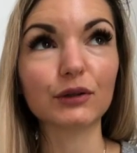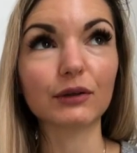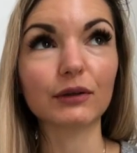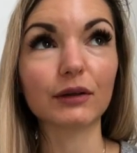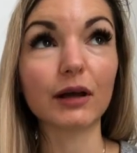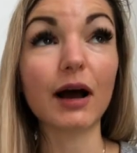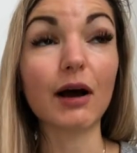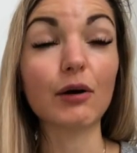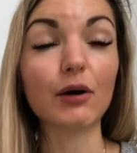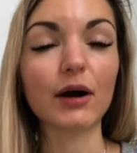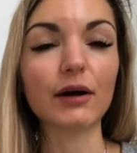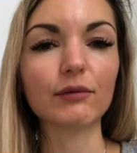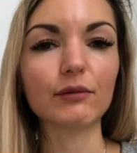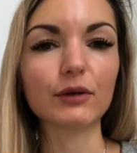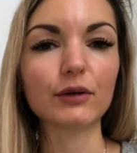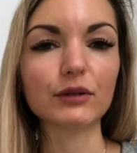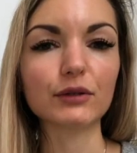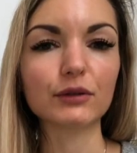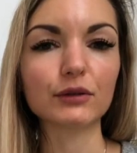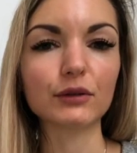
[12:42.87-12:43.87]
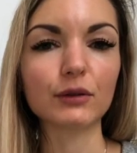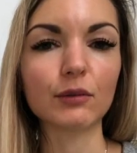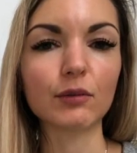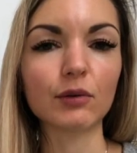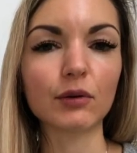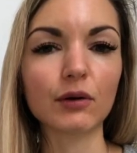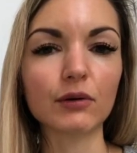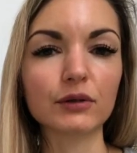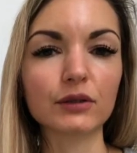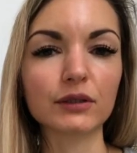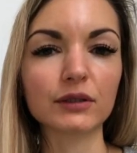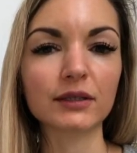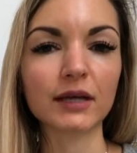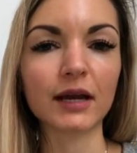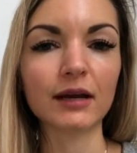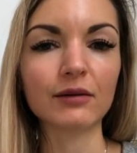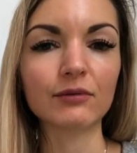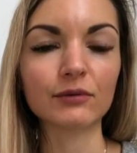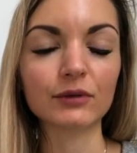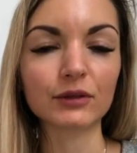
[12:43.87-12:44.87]
or how I want you to approach the
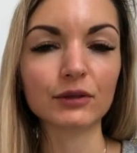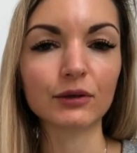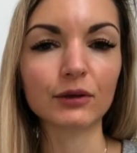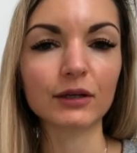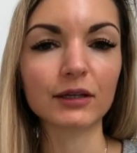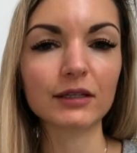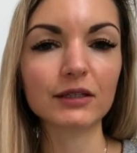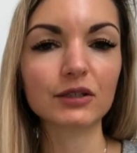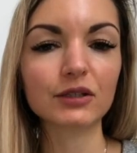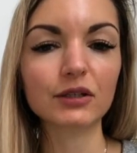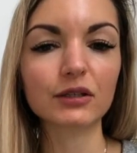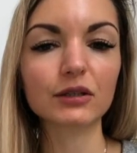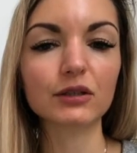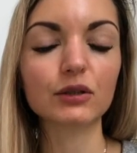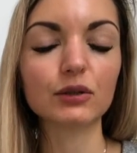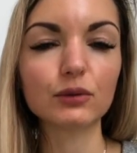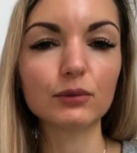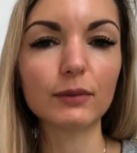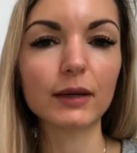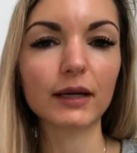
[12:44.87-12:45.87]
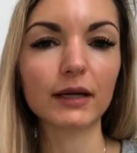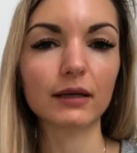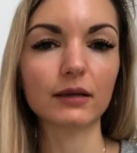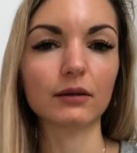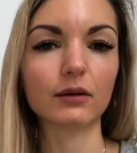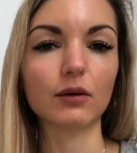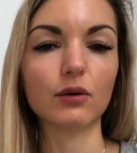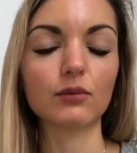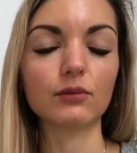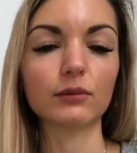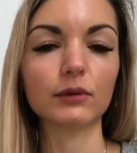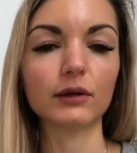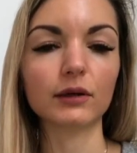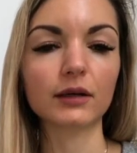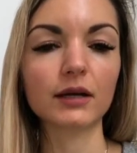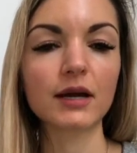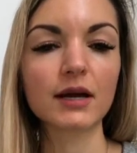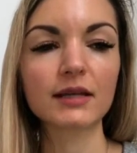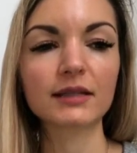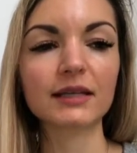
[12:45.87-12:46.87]
Saturn return. It's just you making the homework.